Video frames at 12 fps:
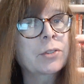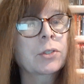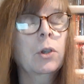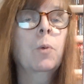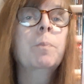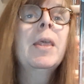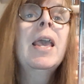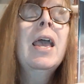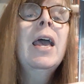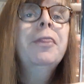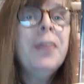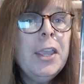So
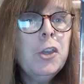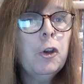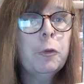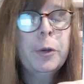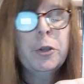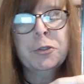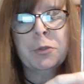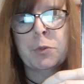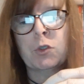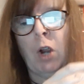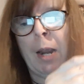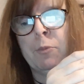thank you to everybody who
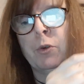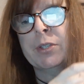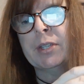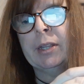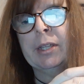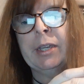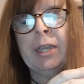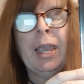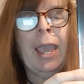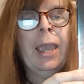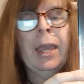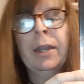subscribed recently,
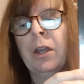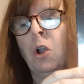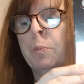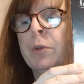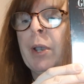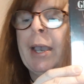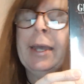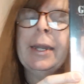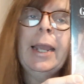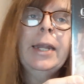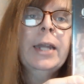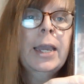and I hope you had
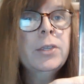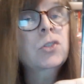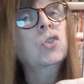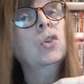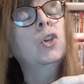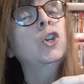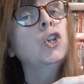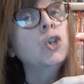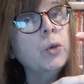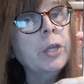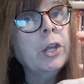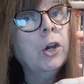a nice new
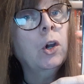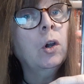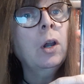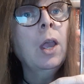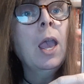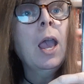year.